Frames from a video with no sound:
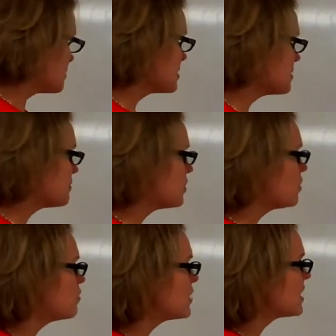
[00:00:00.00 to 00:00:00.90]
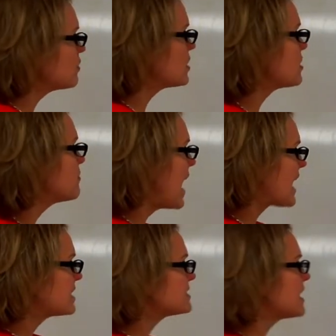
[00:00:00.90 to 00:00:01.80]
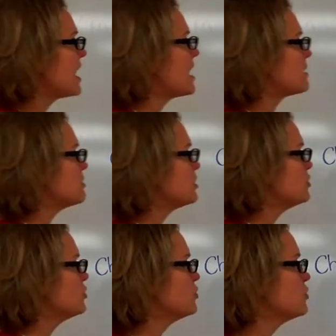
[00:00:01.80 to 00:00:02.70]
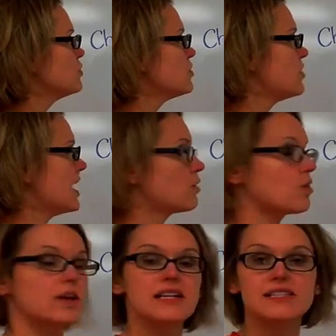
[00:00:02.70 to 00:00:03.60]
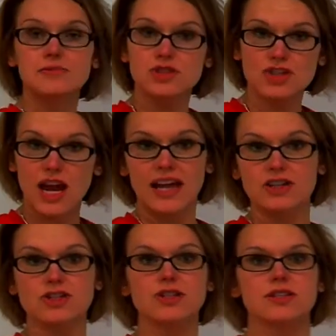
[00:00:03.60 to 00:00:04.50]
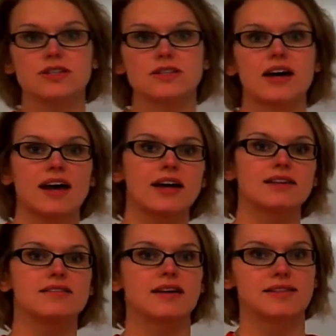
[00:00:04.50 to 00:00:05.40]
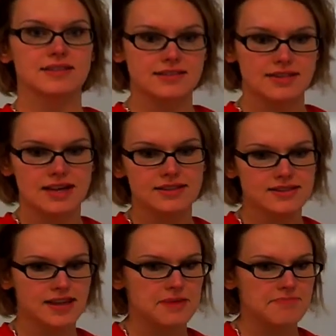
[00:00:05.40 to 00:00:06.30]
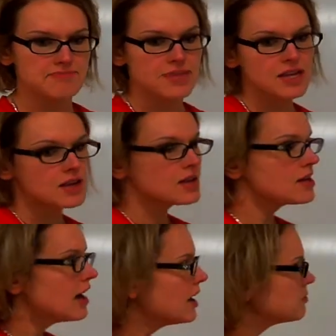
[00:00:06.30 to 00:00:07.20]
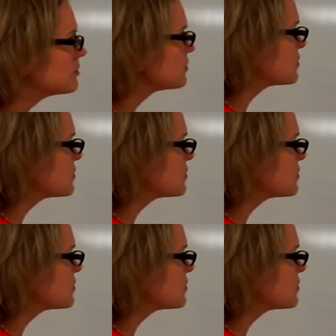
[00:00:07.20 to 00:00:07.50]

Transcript: people way, way back in time knew that organisms changed, that nothing stayed the same. Um,